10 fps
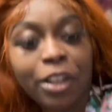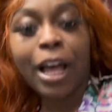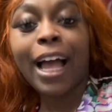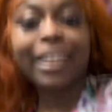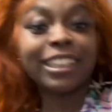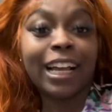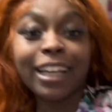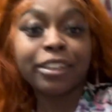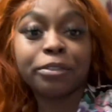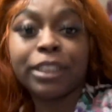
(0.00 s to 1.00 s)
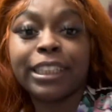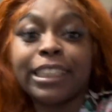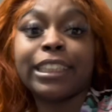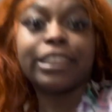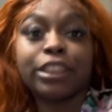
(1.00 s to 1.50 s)
I can I can really
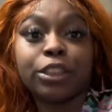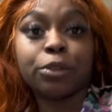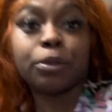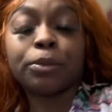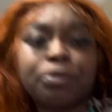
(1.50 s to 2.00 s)
get into it.